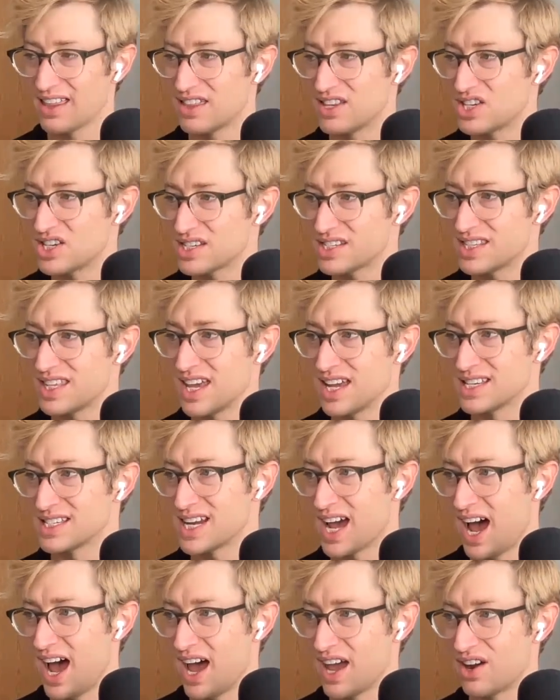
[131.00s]
just the
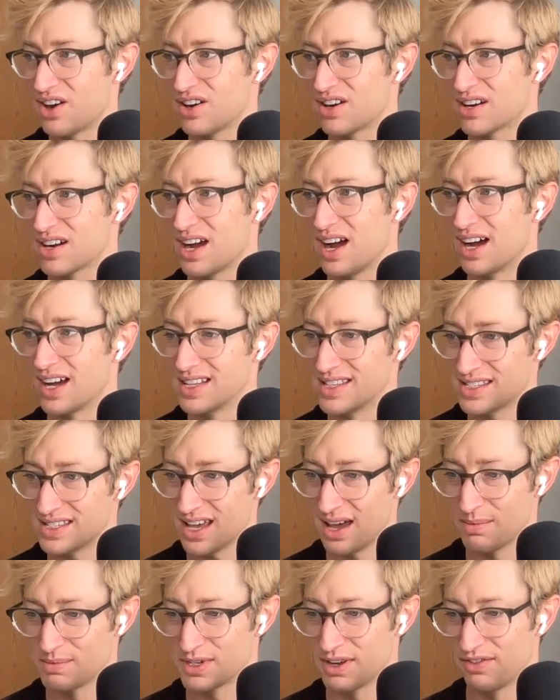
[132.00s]
entire
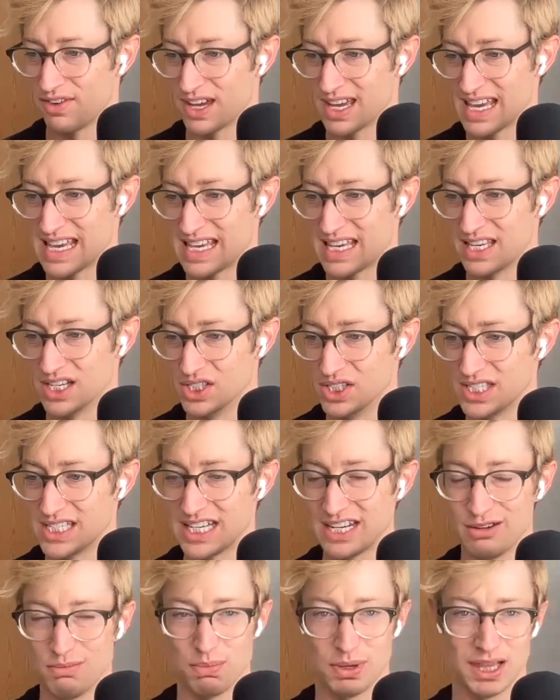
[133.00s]
concept of a
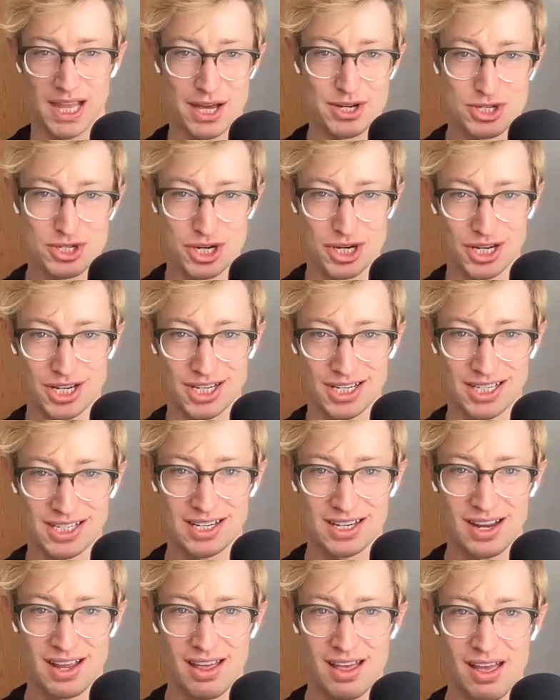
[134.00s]
guilty
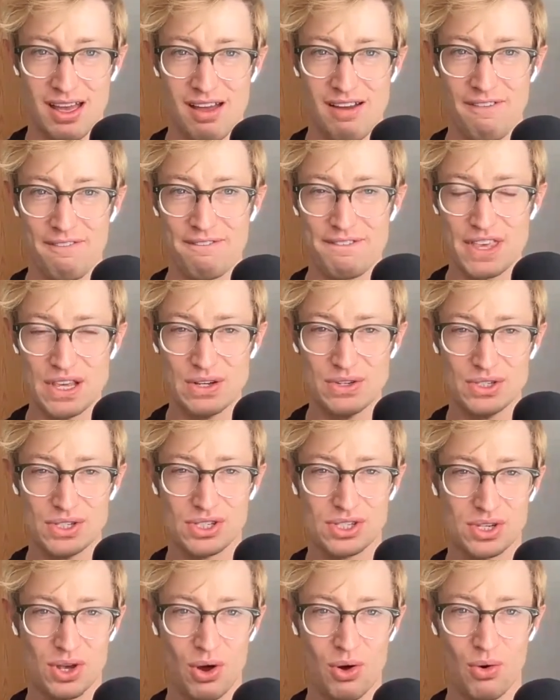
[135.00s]
pleasure mm. feels
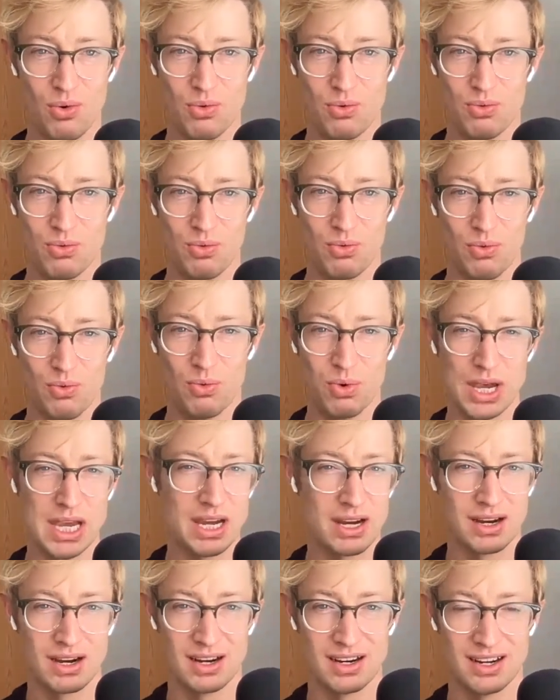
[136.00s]
so
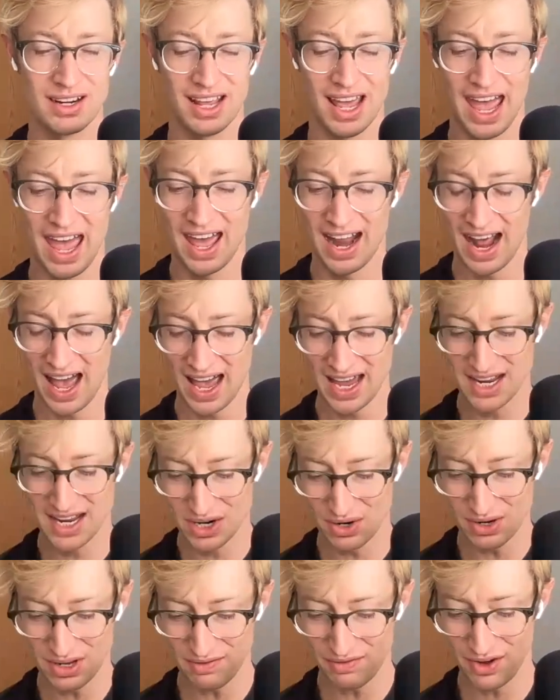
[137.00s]
weird and i
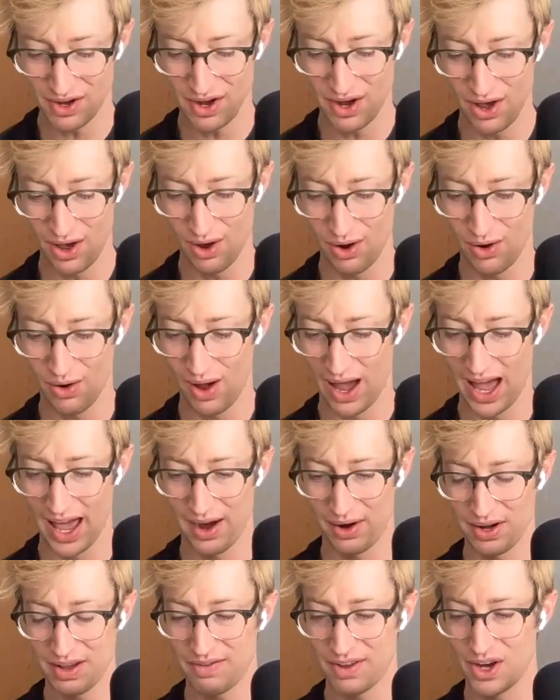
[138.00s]
don't even know i
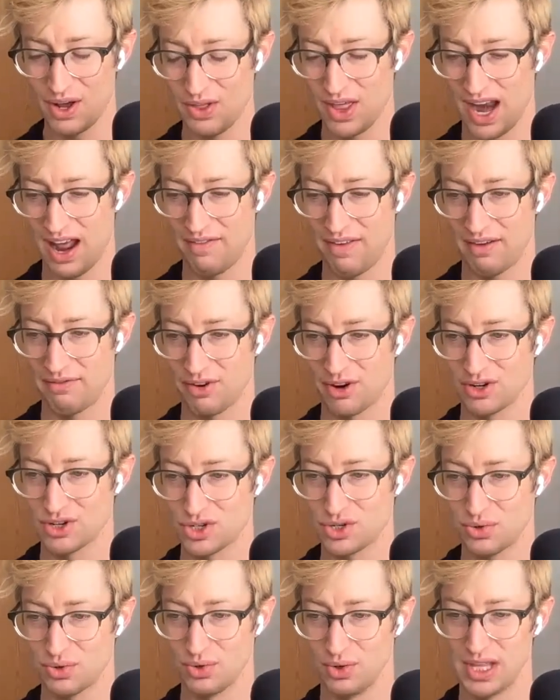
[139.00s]
don't even know that i've ever
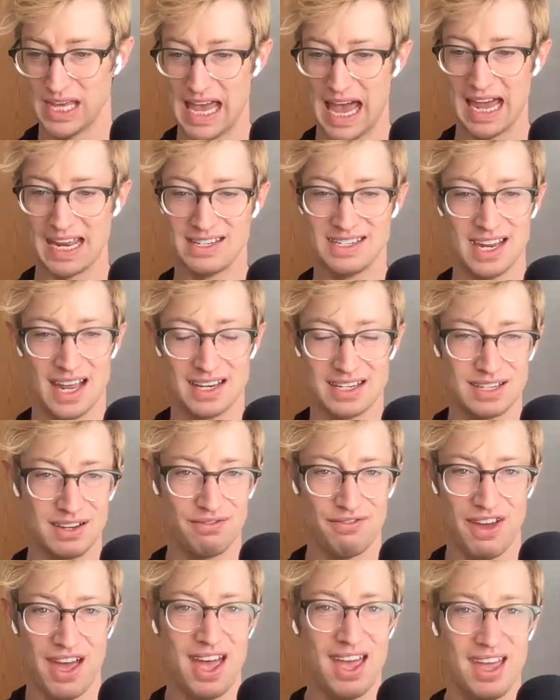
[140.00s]
truly
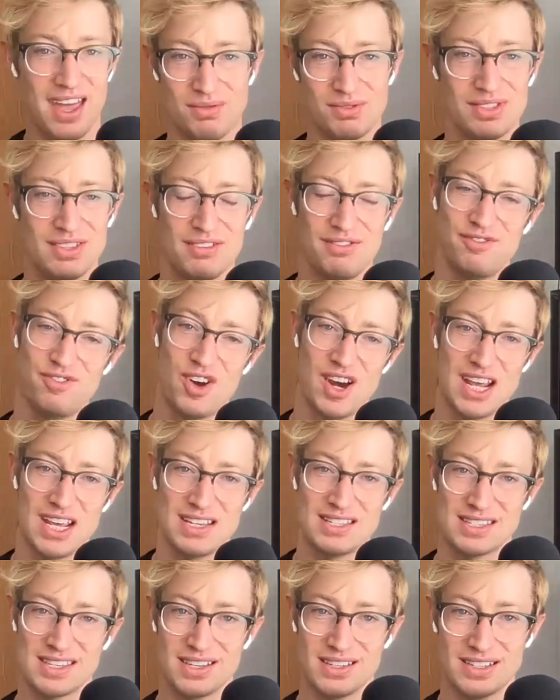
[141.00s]
identified with the
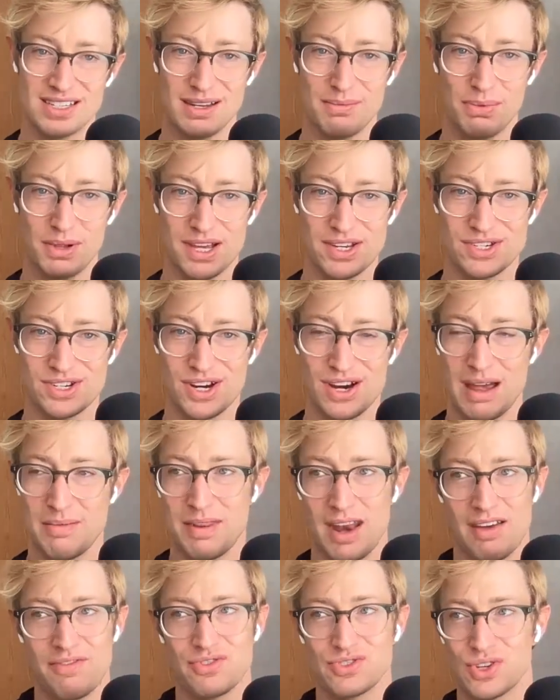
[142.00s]
phrase guilty pleasure i
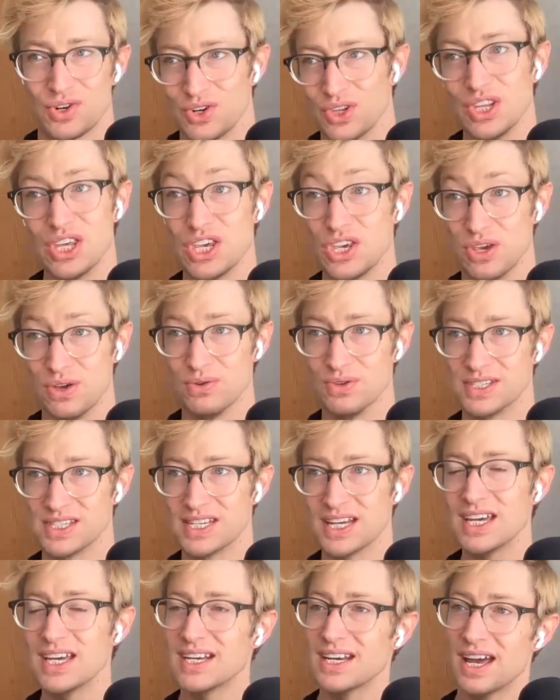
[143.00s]
mean i've certainly
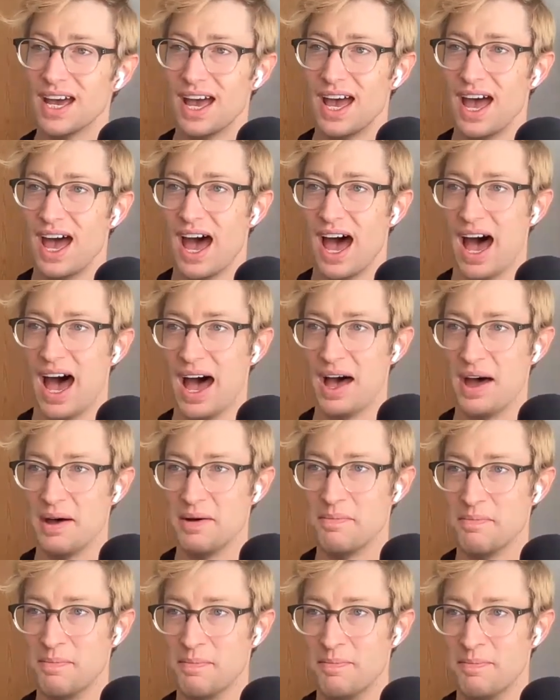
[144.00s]
used it
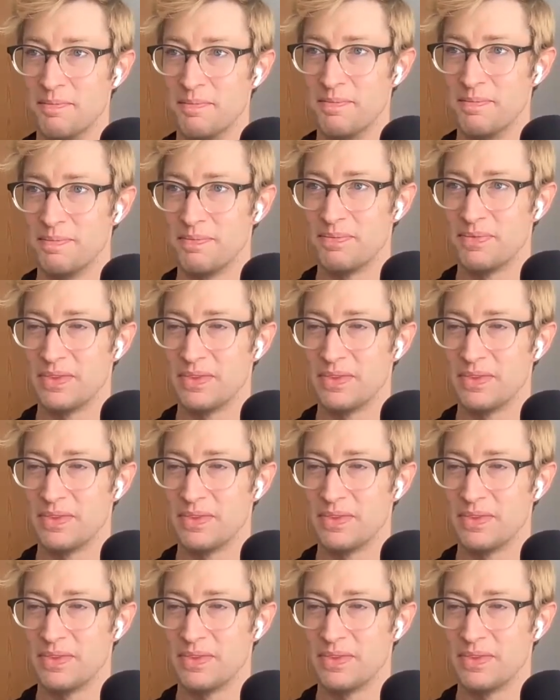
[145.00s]
um